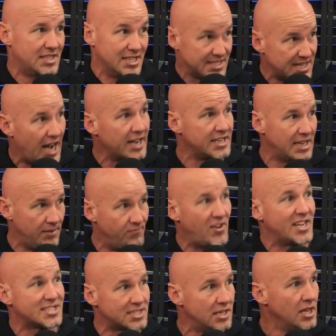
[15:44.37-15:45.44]
decide to
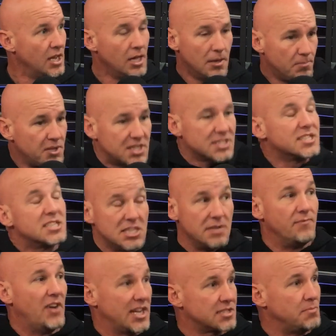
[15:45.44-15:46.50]
invest, because it's an
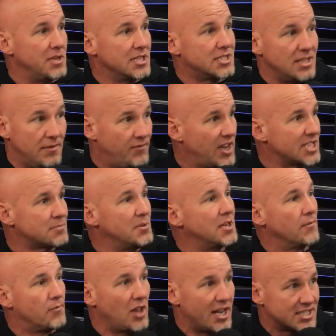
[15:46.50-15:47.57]
investment. It's an investment
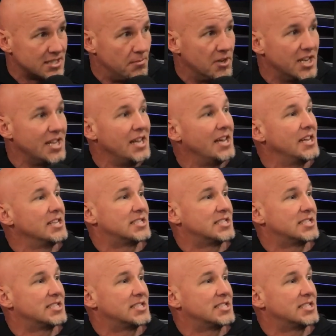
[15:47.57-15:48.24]
to fly somebody in.